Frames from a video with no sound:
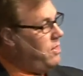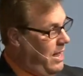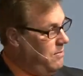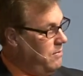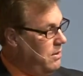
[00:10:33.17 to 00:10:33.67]

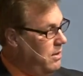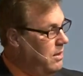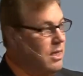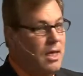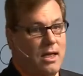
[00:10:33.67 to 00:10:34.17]
that.
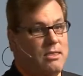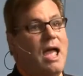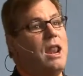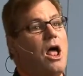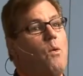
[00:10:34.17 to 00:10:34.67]
And
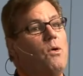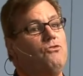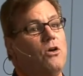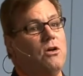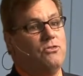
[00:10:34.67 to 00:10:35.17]
Dad always
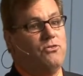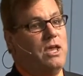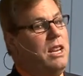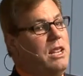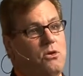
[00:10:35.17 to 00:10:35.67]
drug his
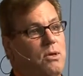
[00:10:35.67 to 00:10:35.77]
feet. He didn't do